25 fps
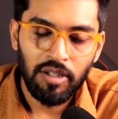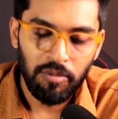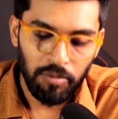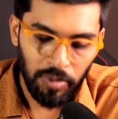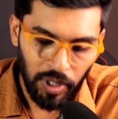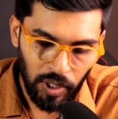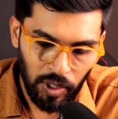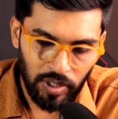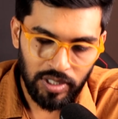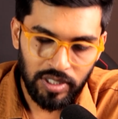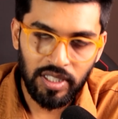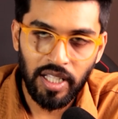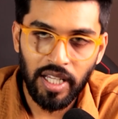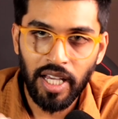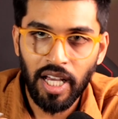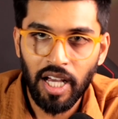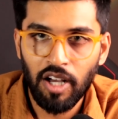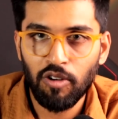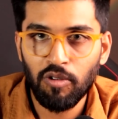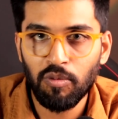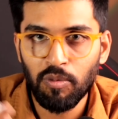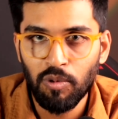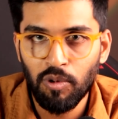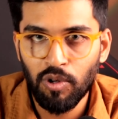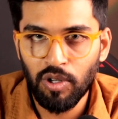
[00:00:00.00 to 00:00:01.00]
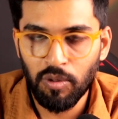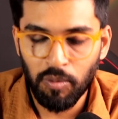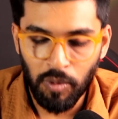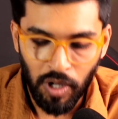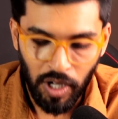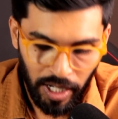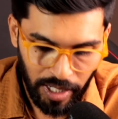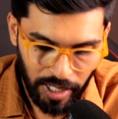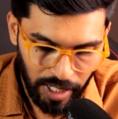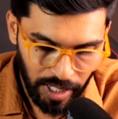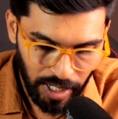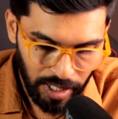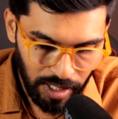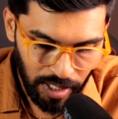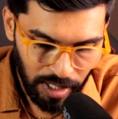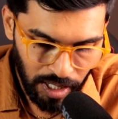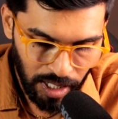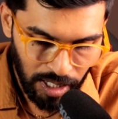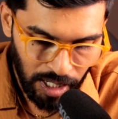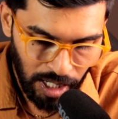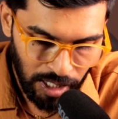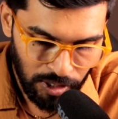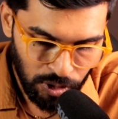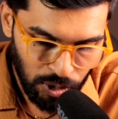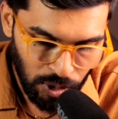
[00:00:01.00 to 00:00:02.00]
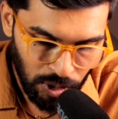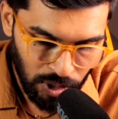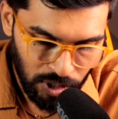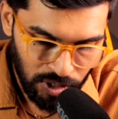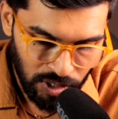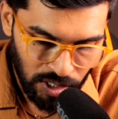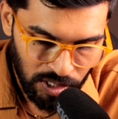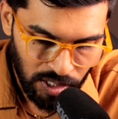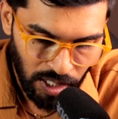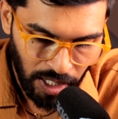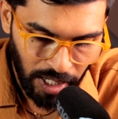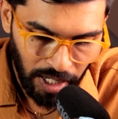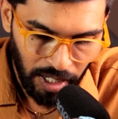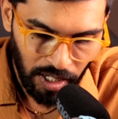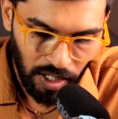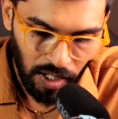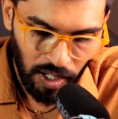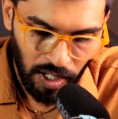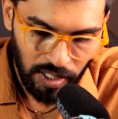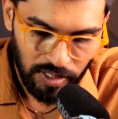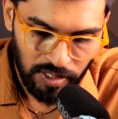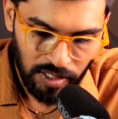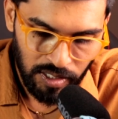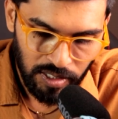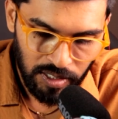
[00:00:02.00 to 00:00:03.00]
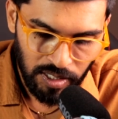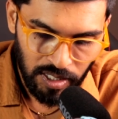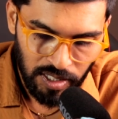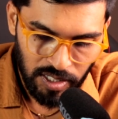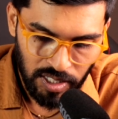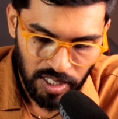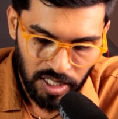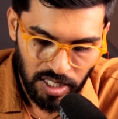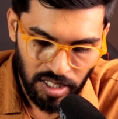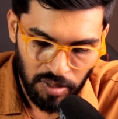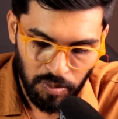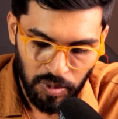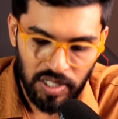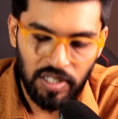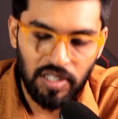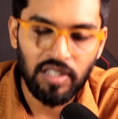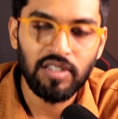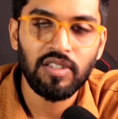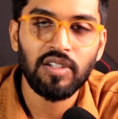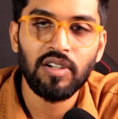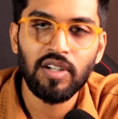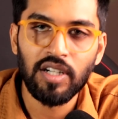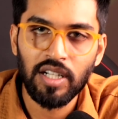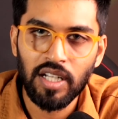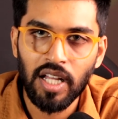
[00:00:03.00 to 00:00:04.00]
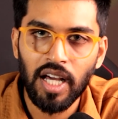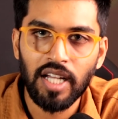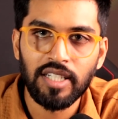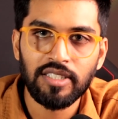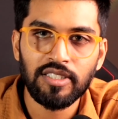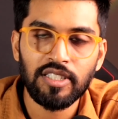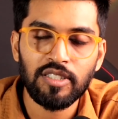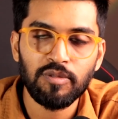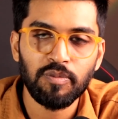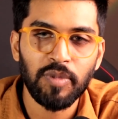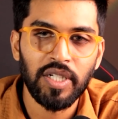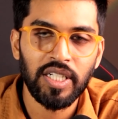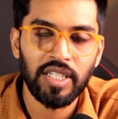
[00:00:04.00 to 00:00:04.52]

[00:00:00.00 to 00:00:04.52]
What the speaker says: because they have more market, and Azure is the second largest and GCP is the third largest,